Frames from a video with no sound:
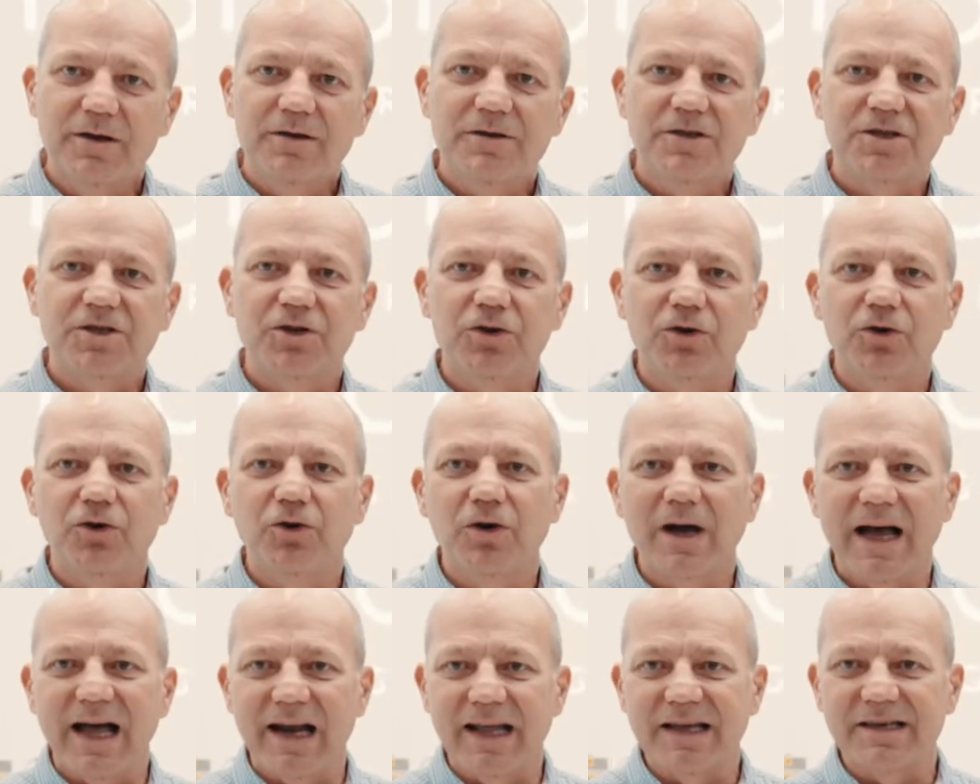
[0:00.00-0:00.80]
to
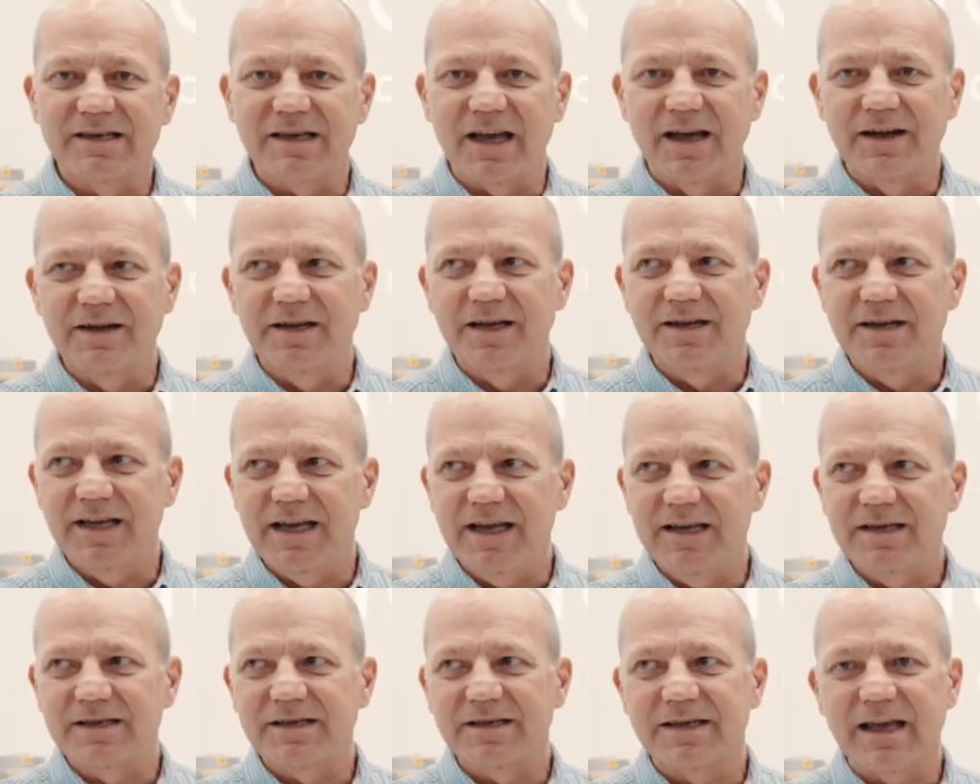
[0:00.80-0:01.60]
Alexander
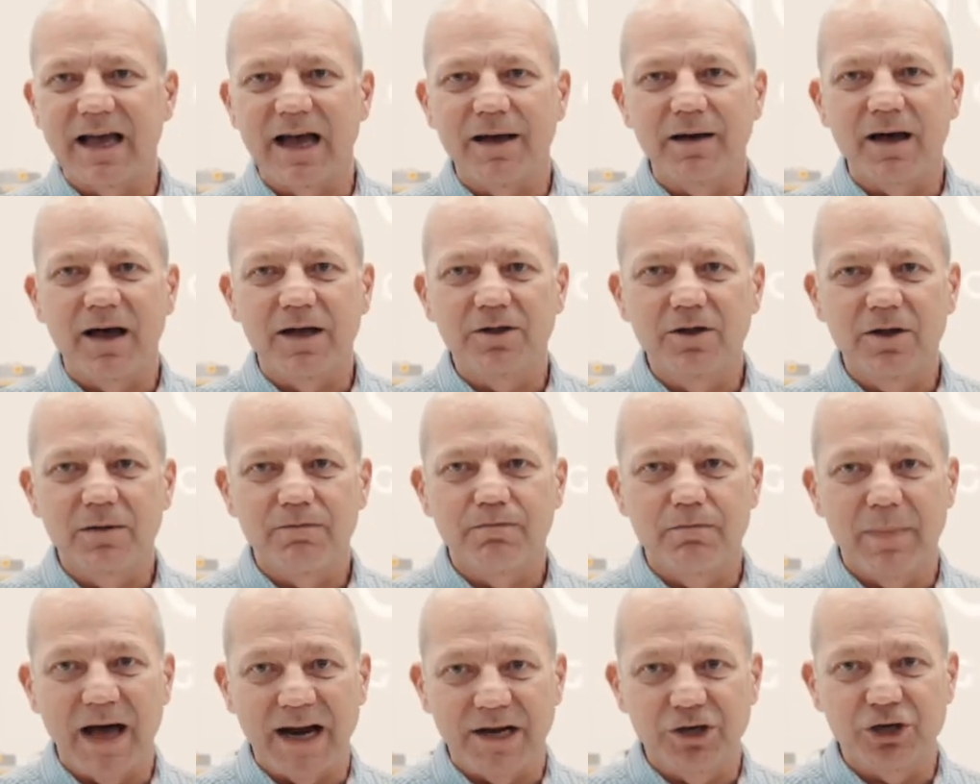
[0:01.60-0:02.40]
Dienst, our
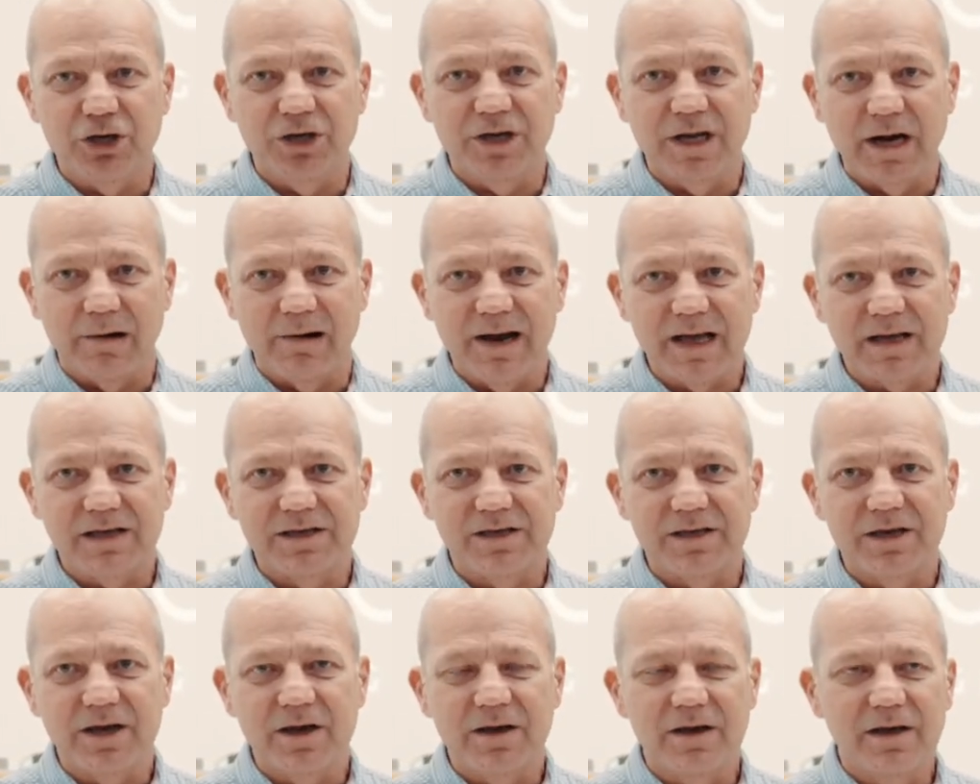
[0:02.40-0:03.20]
Managing
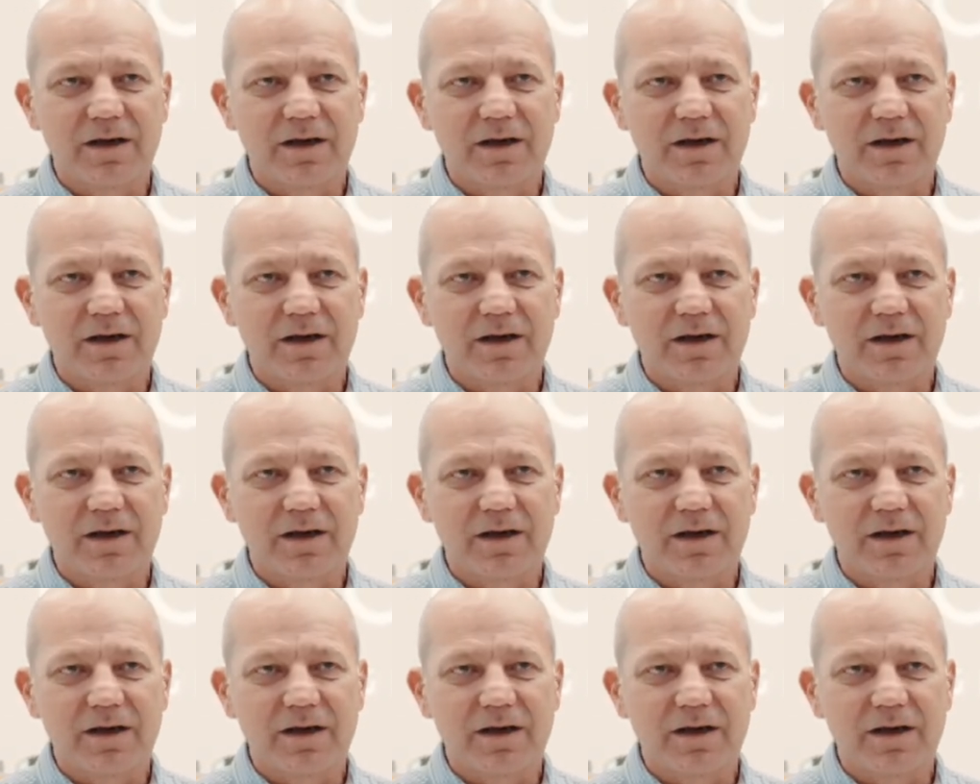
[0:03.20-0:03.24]
Director